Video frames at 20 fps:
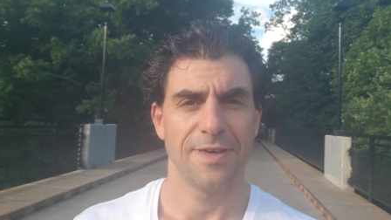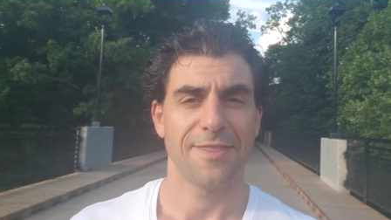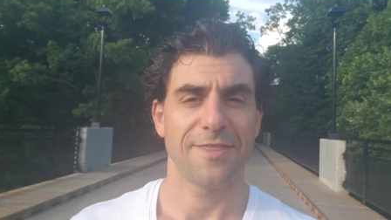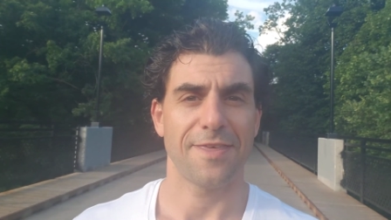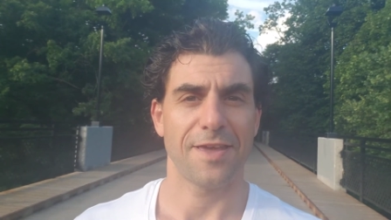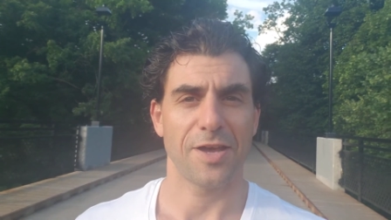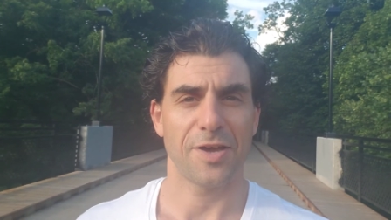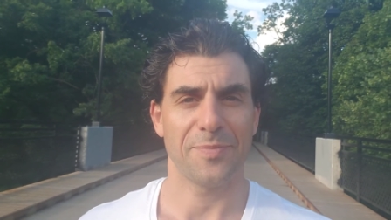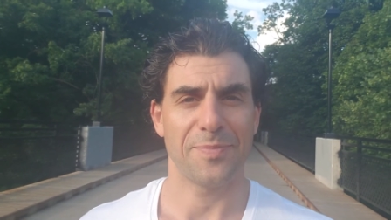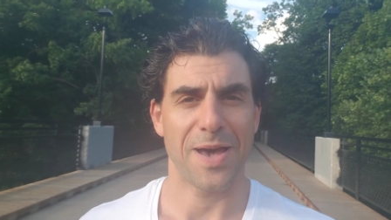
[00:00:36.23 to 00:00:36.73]

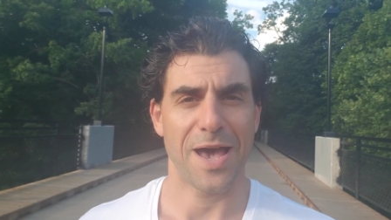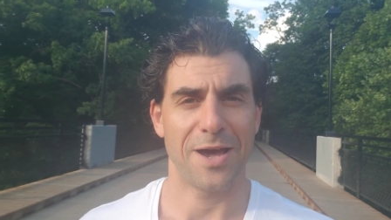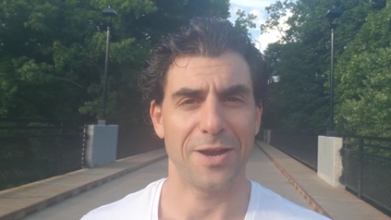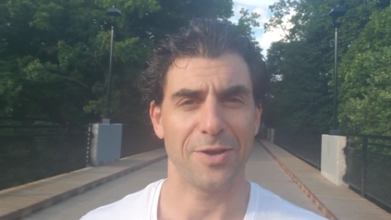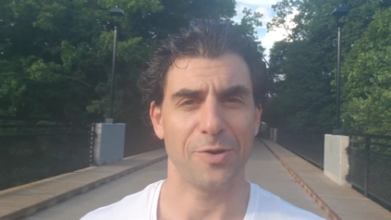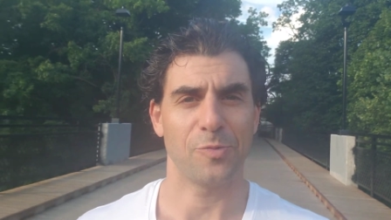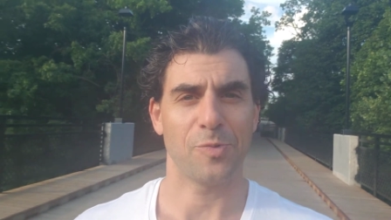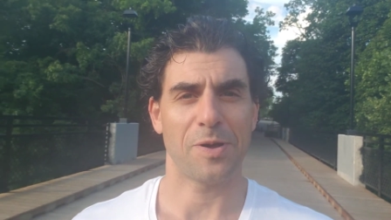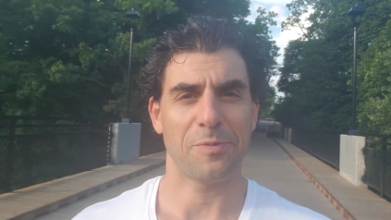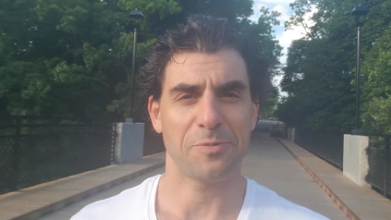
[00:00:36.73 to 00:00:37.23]
Think about
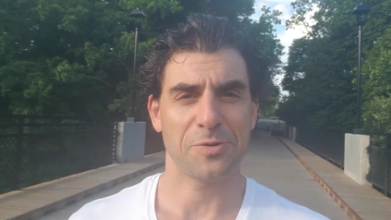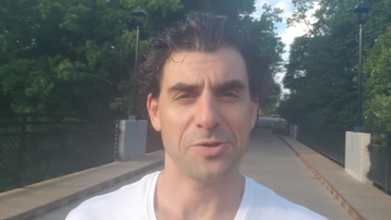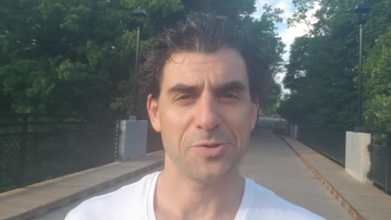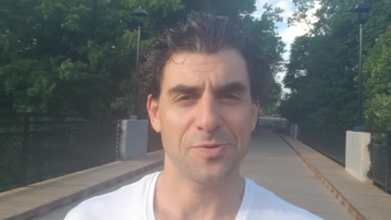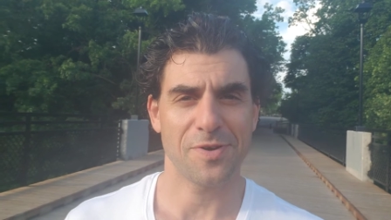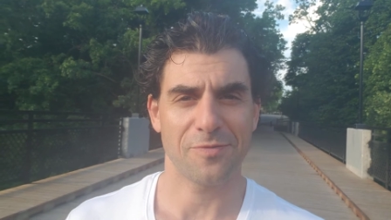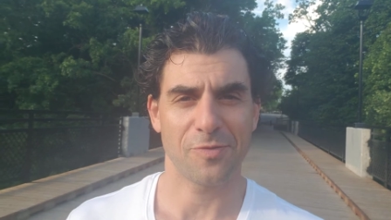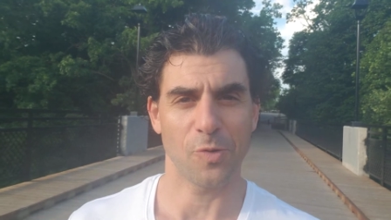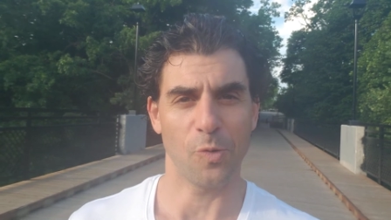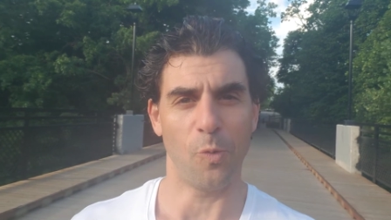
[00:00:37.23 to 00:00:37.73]
it. When would you
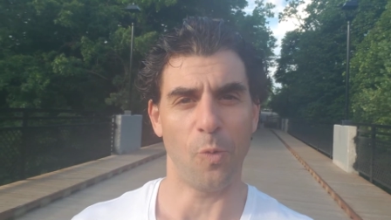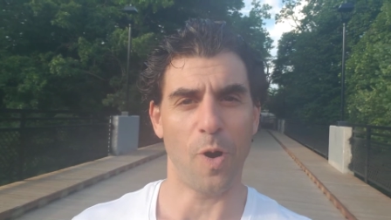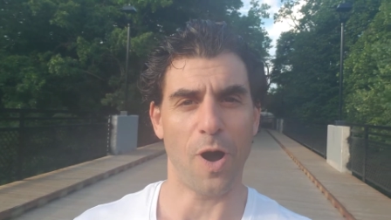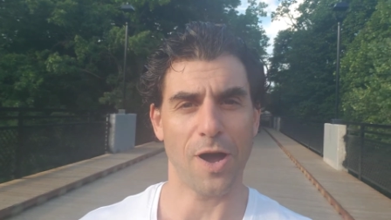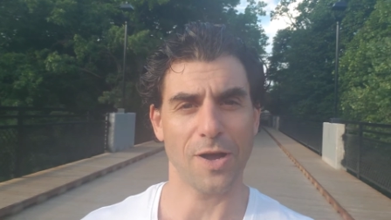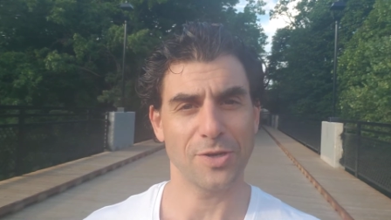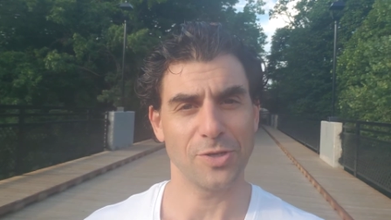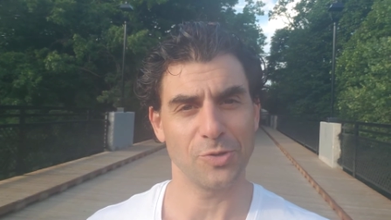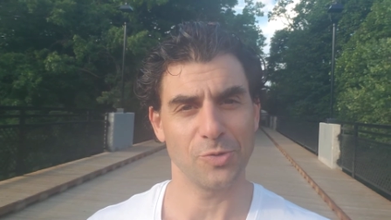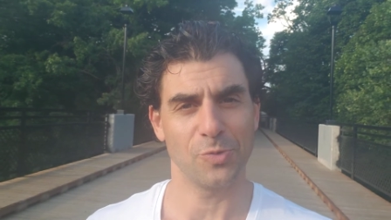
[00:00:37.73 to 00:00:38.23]
ever
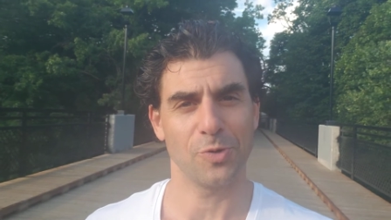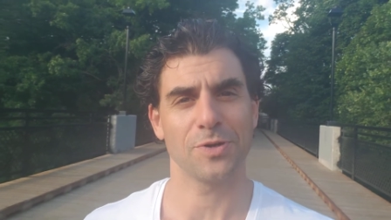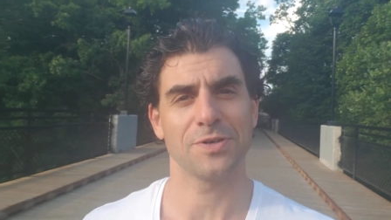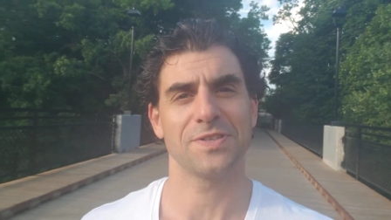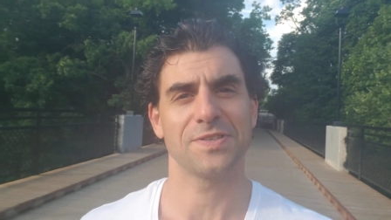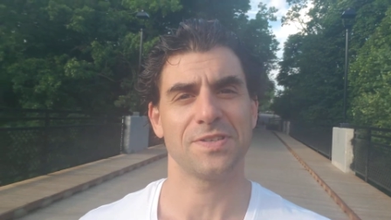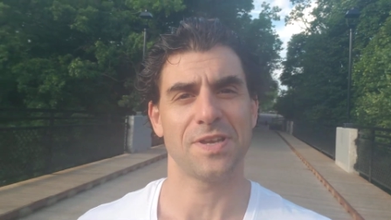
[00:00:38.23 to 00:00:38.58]
walk towards